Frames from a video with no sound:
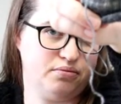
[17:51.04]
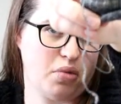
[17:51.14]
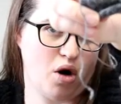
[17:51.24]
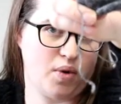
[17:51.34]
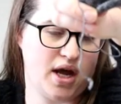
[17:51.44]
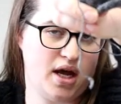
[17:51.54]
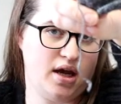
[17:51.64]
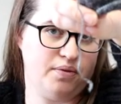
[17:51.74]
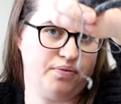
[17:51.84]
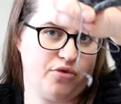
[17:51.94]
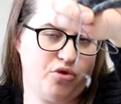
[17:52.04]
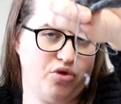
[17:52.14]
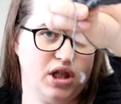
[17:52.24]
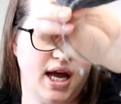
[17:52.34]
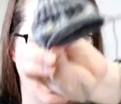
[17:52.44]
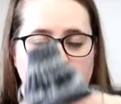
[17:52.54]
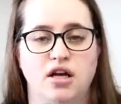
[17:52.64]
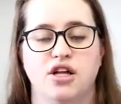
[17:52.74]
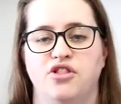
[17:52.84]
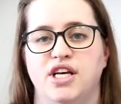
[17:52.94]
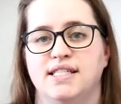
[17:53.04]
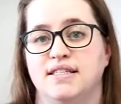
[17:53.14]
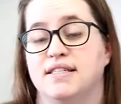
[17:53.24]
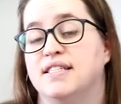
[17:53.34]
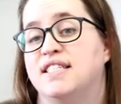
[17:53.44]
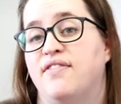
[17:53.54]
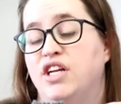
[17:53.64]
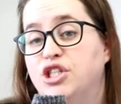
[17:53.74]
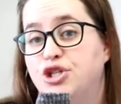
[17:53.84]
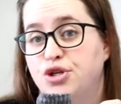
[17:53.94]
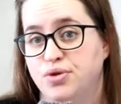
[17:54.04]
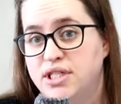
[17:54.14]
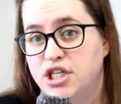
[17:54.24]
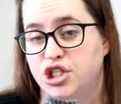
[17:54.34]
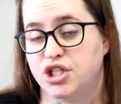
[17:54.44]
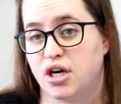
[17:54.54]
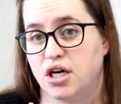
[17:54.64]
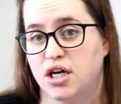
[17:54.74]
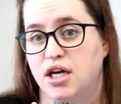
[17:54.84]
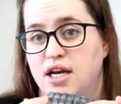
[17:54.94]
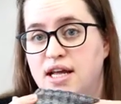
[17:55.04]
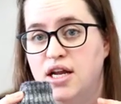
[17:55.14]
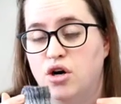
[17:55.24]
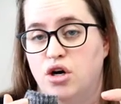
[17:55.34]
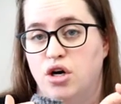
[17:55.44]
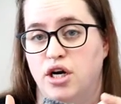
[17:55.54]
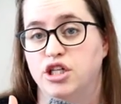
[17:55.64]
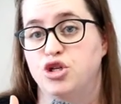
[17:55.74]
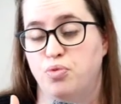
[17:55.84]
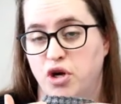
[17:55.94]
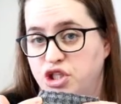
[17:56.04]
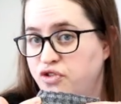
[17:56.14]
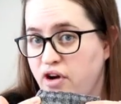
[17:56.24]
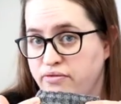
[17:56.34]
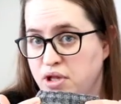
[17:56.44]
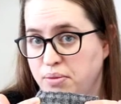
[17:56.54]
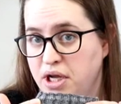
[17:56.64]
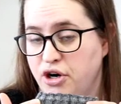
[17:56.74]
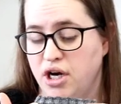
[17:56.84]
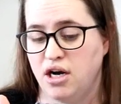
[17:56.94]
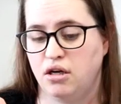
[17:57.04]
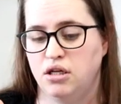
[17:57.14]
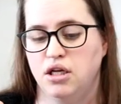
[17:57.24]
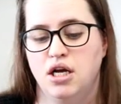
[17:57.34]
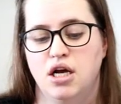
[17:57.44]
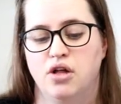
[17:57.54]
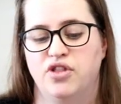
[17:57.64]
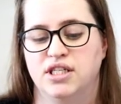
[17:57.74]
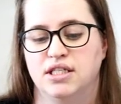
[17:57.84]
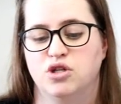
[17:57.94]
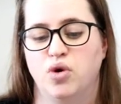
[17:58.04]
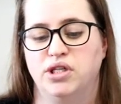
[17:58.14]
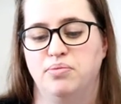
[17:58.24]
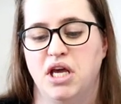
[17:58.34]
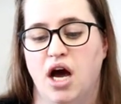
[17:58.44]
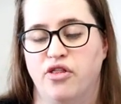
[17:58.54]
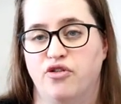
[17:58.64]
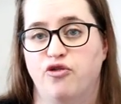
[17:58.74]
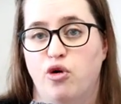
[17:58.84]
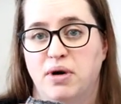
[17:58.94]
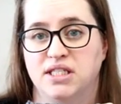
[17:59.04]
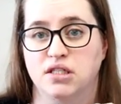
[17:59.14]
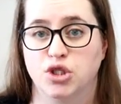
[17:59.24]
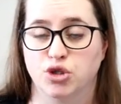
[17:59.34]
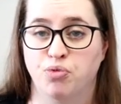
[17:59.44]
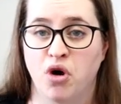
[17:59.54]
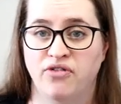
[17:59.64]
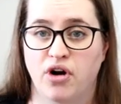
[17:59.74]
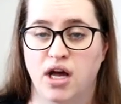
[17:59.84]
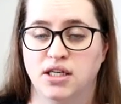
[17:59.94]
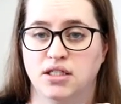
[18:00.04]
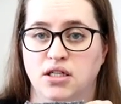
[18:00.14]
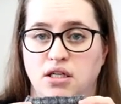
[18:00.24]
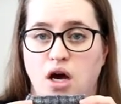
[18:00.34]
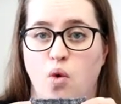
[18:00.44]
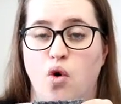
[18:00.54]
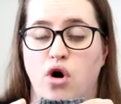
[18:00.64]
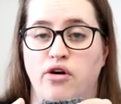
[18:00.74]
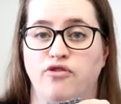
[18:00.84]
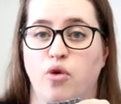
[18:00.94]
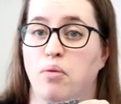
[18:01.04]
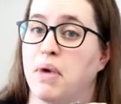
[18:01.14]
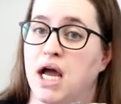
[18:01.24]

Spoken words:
partway through the leg. This is a 72 stitch sock knit on a 2.25 millimeter needle. This is going to be either for my sister's boyfriend or for my